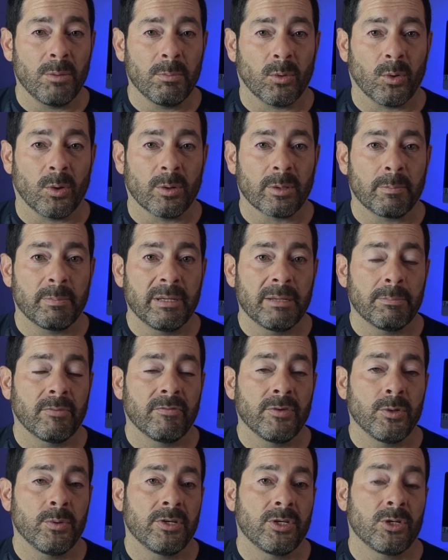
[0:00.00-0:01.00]
or the people
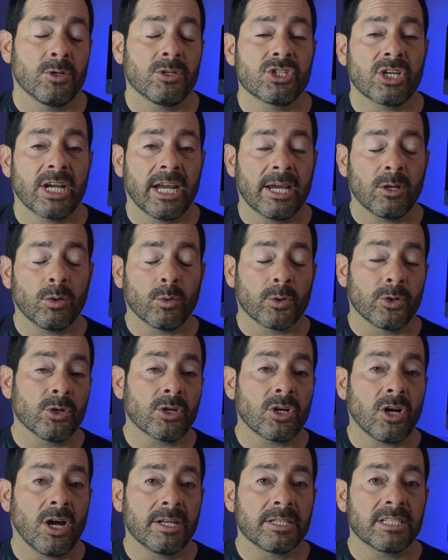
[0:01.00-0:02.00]
viewing your channel or your
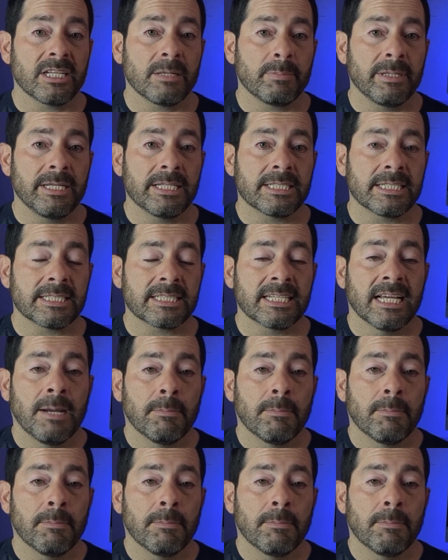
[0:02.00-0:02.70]
content pieces.